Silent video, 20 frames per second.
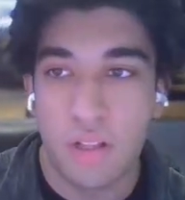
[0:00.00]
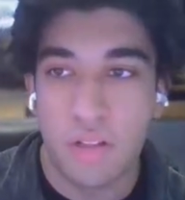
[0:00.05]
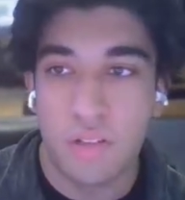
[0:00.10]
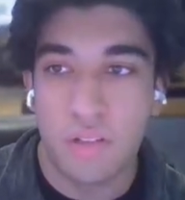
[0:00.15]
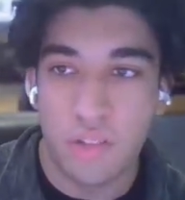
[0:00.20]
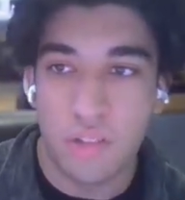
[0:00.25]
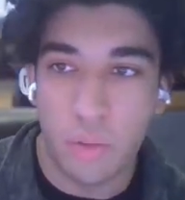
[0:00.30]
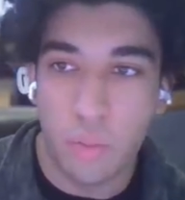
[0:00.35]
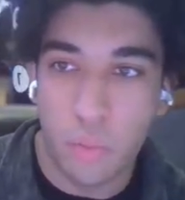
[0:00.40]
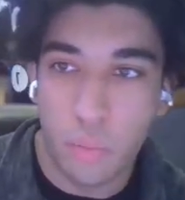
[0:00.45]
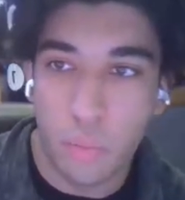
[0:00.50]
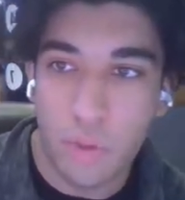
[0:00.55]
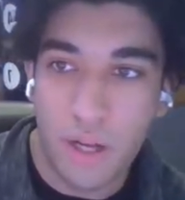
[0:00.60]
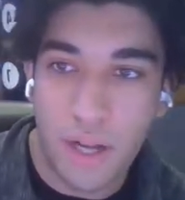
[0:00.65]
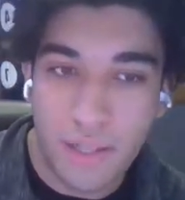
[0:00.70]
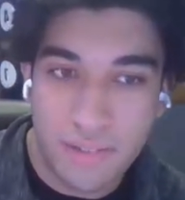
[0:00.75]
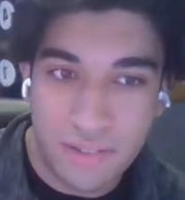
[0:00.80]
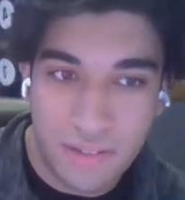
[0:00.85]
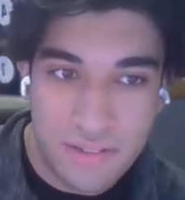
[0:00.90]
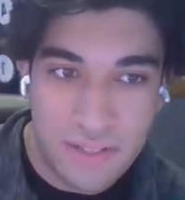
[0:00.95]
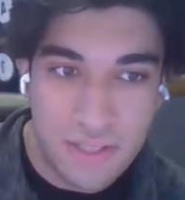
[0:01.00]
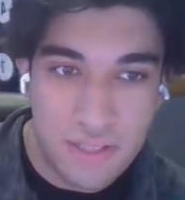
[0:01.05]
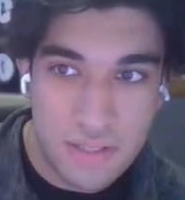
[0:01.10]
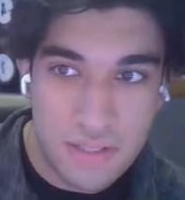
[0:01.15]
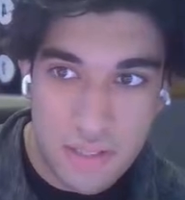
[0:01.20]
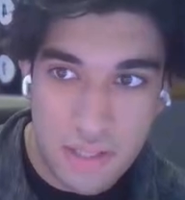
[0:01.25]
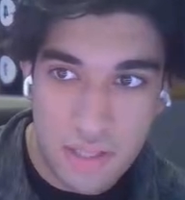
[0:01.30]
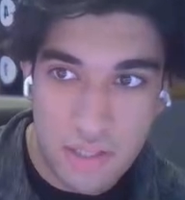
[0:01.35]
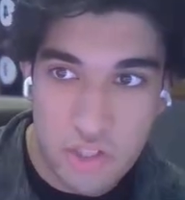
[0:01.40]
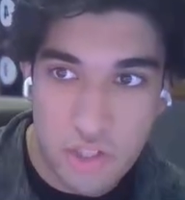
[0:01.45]
So what ICT
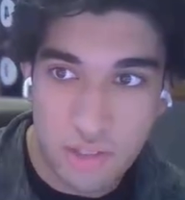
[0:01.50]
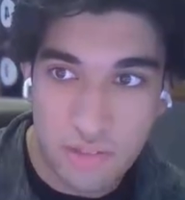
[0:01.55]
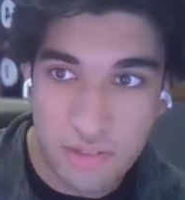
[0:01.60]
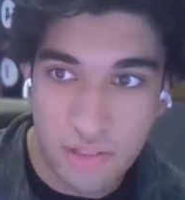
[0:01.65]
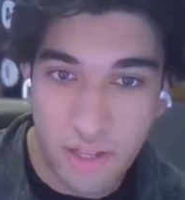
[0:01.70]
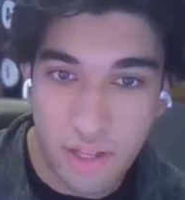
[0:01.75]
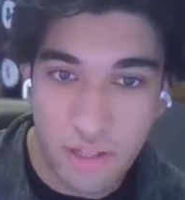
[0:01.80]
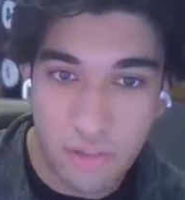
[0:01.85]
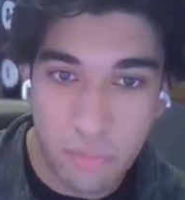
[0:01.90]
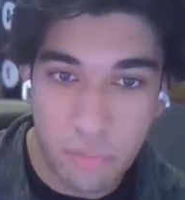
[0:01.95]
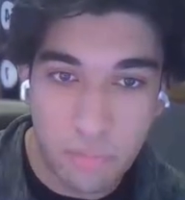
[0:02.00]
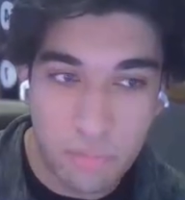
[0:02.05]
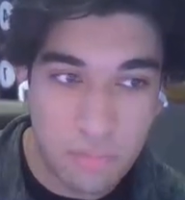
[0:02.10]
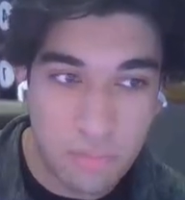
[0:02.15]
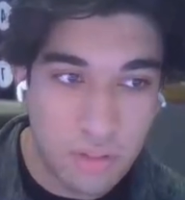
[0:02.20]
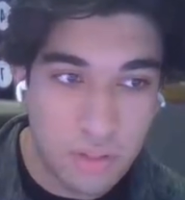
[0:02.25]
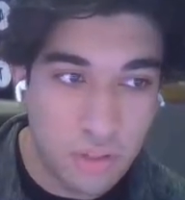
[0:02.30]
teaches, and